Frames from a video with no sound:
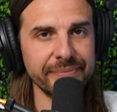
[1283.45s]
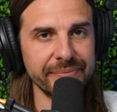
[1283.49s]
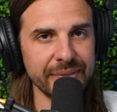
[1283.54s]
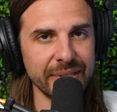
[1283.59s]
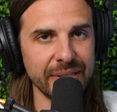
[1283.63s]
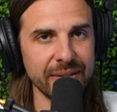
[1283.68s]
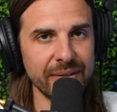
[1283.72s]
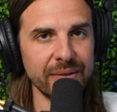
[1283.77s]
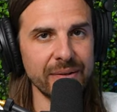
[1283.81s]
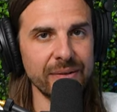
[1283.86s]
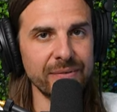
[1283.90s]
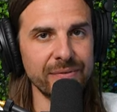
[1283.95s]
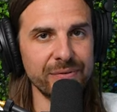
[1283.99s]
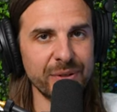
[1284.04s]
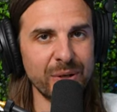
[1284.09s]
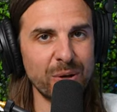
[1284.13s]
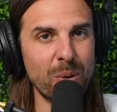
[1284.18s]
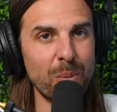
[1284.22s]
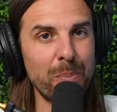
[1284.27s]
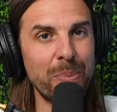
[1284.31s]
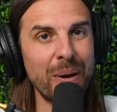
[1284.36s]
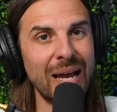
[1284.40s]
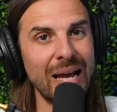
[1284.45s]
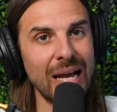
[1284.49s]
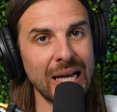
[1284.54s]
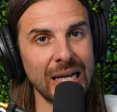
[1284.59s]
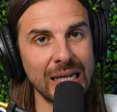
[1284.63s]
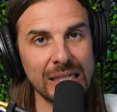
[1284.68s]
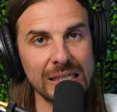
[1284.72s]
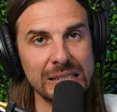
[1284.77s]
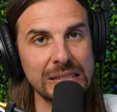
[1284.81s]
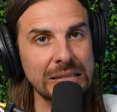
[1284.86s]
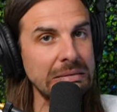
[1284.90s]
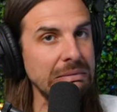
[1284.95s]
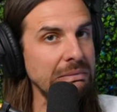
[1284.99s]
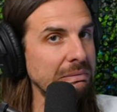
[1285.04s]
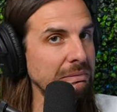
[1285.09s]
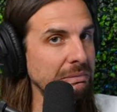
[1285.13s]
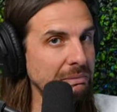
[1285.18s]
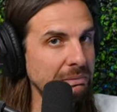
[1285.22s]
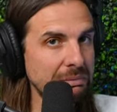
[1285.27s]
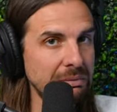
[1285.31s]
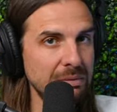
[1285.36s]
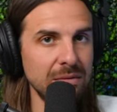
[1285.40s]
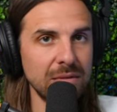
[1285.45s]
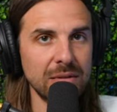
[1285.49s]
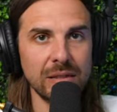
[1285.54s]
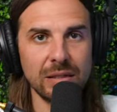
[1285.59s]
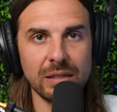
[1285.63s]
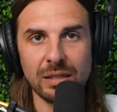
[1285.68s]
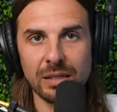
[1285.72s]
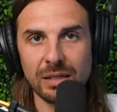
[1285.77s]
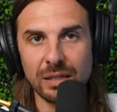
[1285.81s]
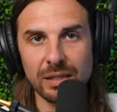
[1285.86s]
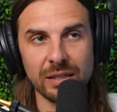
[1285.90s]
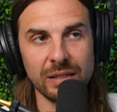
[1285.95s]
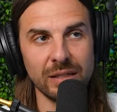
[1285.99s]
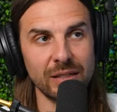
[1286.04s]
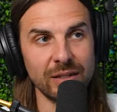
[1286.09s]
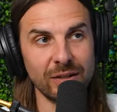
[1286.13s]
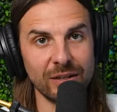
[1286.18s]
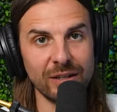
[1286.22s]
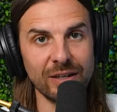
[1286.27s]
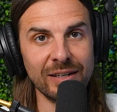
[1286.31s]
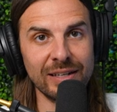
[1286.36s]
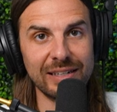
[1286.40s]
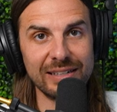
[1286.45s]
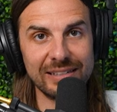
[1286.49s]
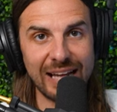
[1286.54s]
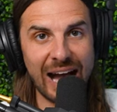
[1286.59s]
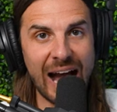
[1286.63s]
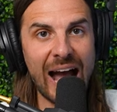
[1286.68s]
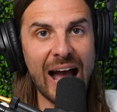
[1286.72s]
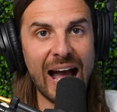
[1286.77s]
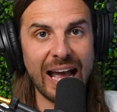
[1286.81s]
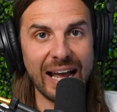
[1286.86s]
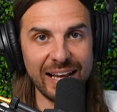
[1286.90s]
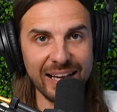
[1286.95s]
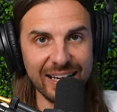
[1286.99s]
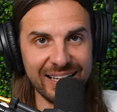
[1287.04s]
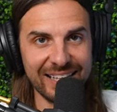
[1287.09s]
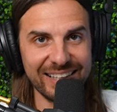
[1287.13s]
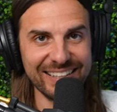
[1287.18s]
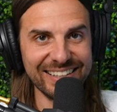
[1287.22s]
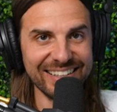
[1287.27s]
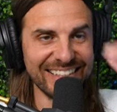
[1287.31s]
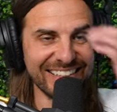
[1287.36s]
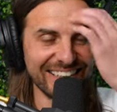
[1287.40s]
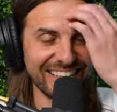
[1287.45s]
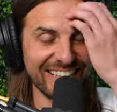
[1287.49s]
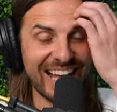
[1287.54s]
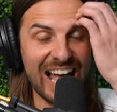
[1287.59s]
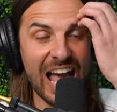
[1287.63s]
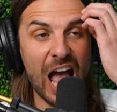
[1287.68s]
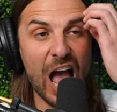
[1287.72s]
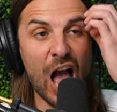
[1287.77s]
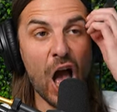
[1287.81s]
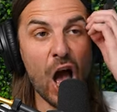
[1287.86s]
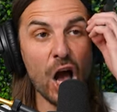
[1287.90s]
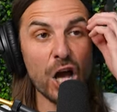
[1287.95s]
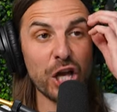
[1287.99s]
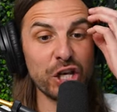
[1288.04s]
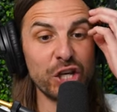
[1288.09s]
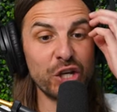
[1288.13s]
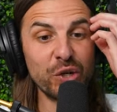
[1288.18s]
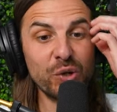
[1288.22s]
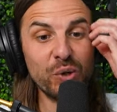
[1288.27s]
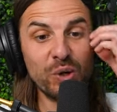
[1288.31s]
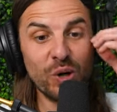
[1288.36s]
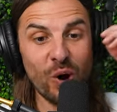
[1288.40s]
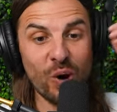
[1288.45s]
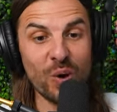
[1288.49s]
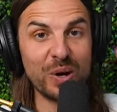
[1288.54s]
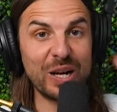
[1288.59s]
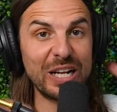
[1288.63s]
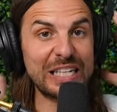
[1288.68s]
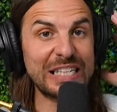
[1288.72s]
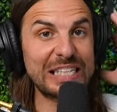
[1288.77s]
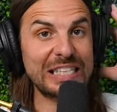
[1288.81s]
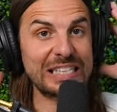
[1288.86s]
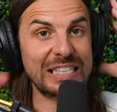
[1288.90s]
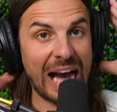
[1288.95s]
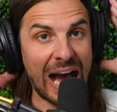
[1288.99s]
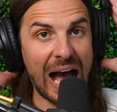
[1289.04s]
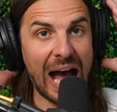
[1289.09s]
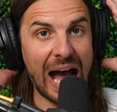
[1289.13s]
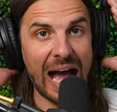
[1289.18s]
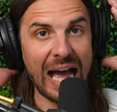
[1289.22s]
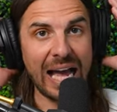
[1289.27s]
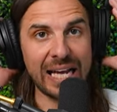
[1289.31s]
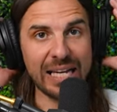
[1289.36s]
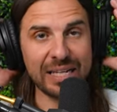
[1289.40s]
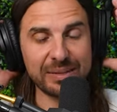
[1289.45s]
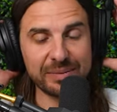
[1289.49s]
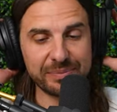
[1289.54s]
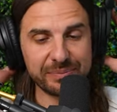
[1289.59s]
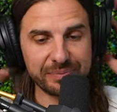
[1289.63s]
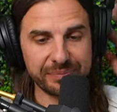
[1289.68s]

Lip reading: you know, if you don't pay, you're going to die. You're going to die.